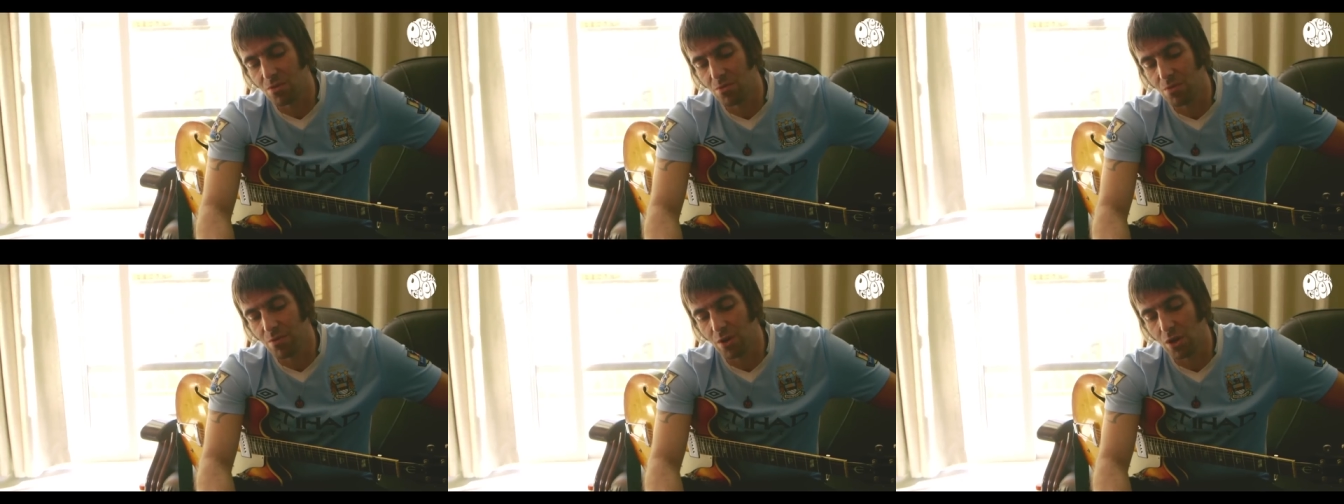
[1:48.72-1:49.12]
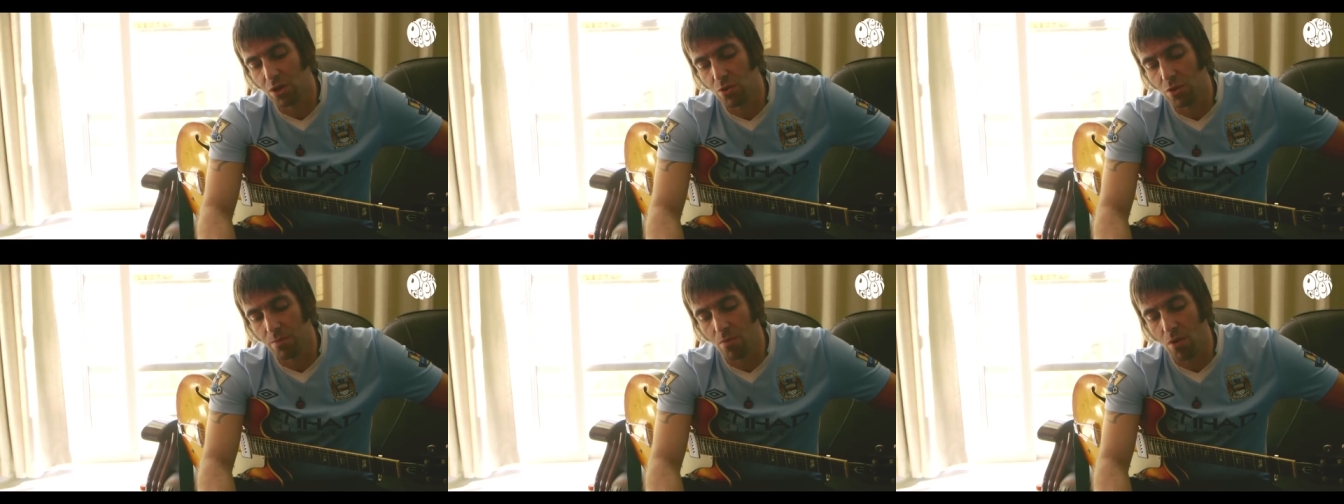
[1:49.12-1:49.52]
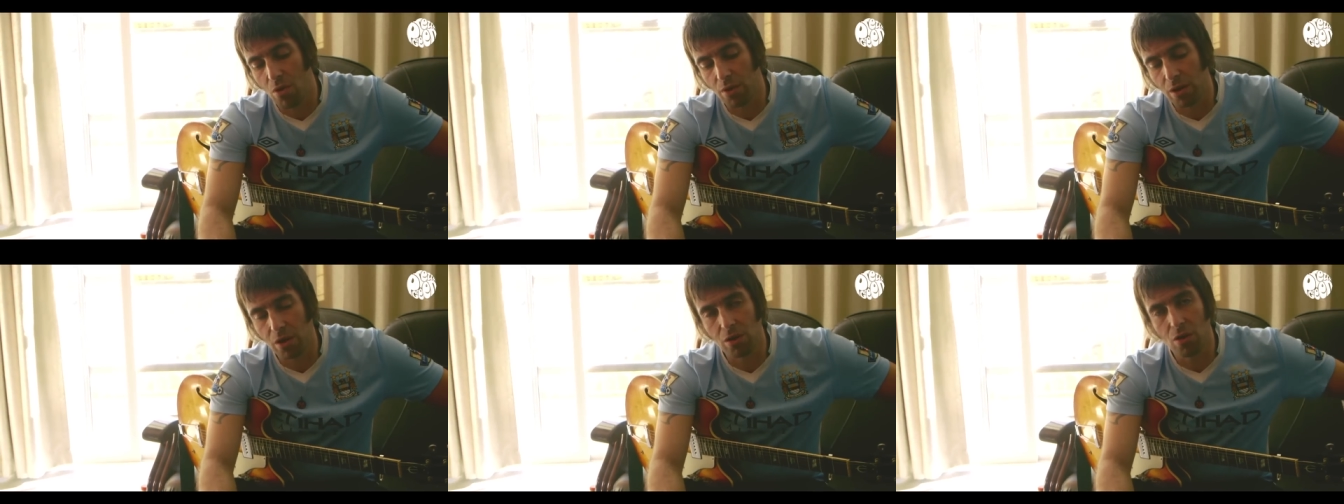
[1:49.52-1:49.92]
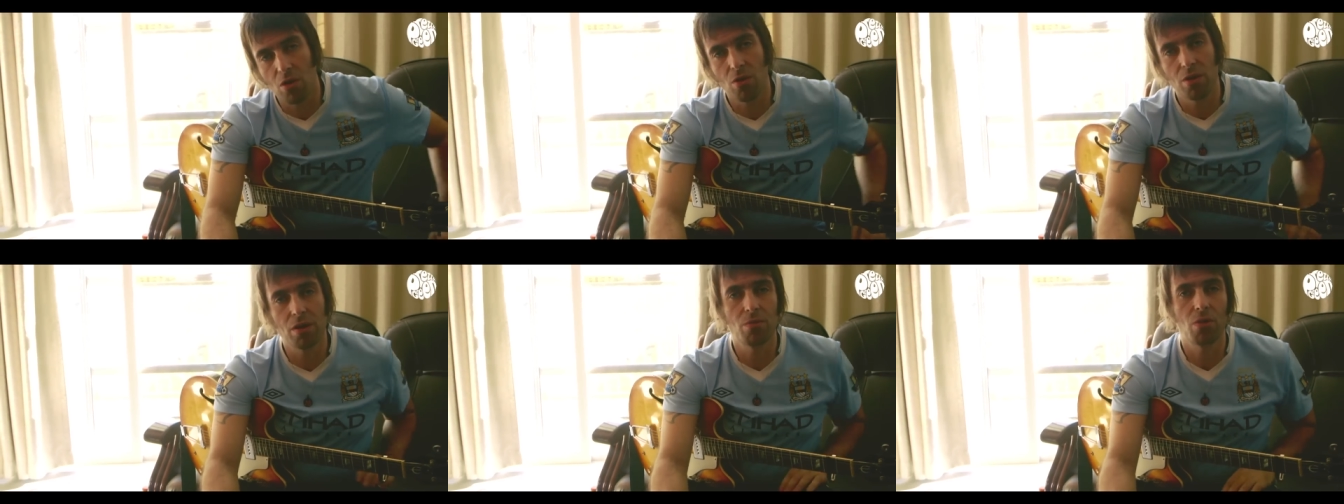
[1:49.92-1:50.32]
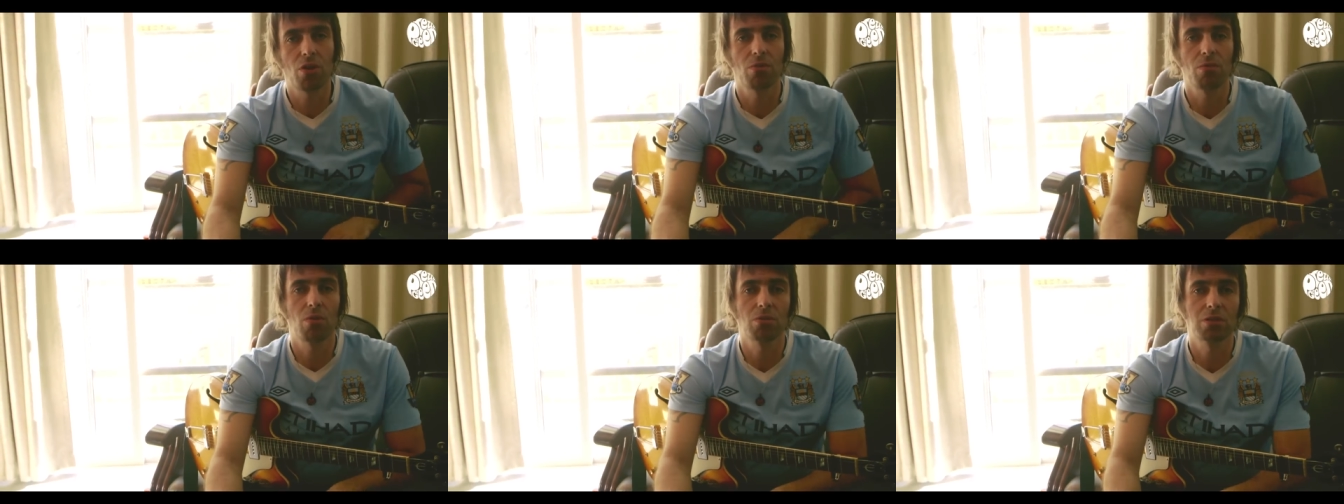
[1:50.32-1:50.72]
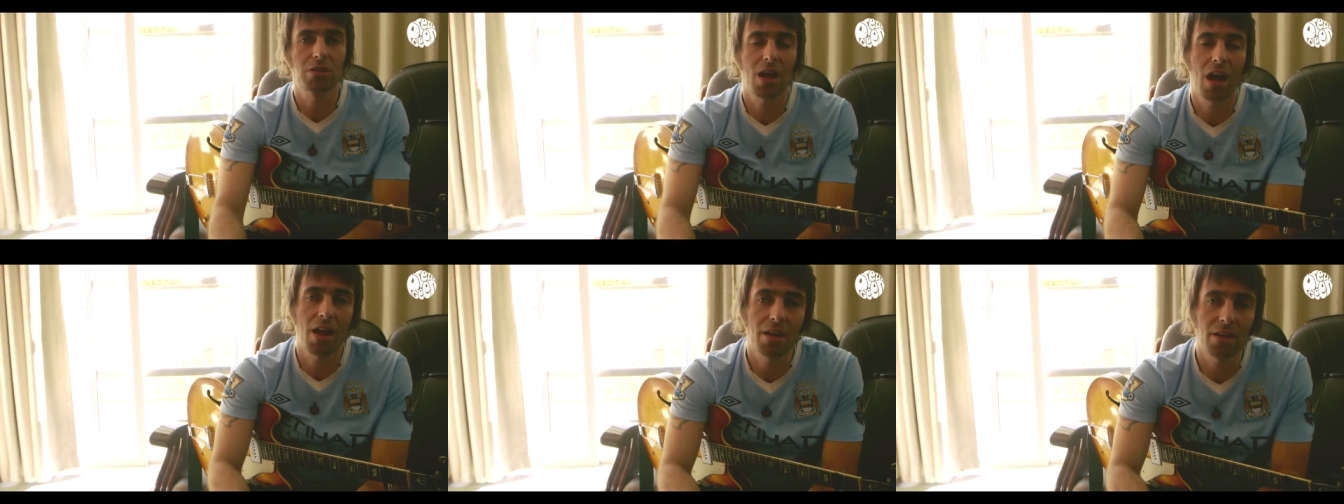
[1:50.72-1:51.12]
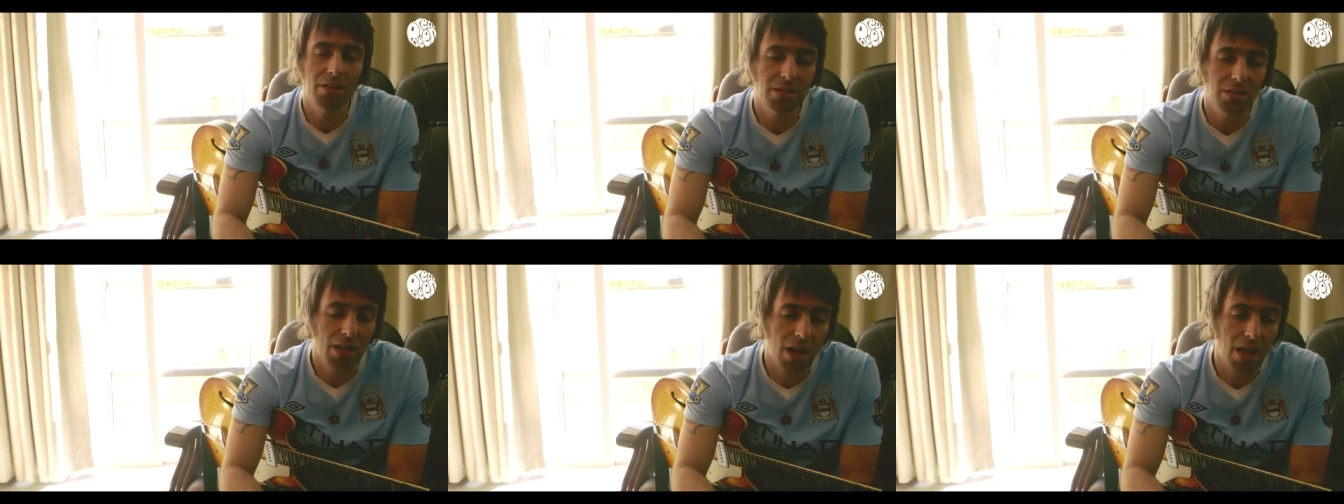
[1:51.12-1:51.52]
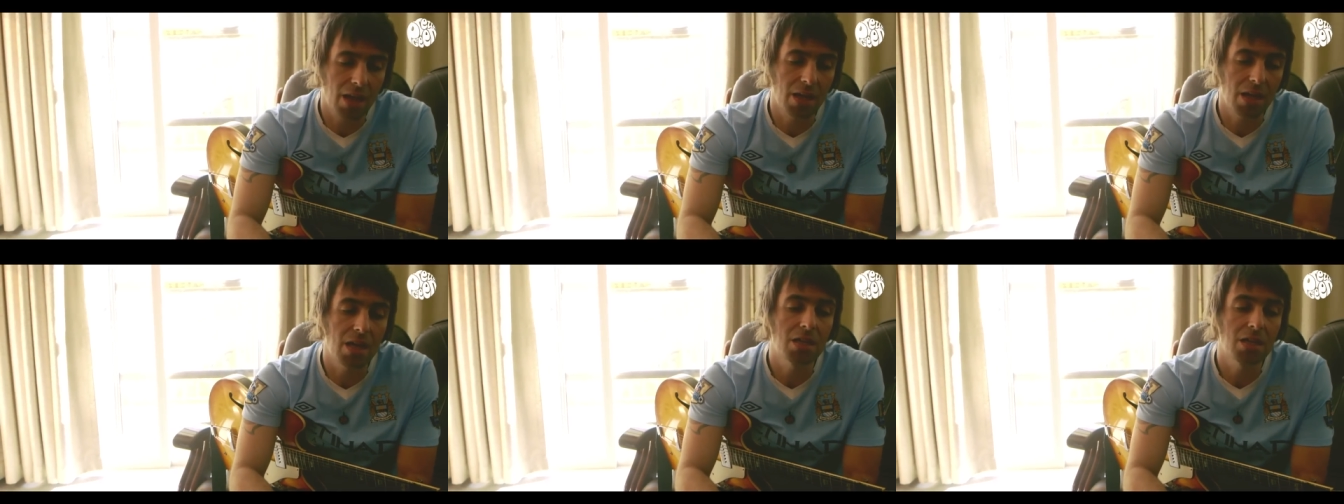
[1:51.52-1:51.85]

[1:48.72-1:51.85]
we've included Morning Glory and Rock and Roll starting this set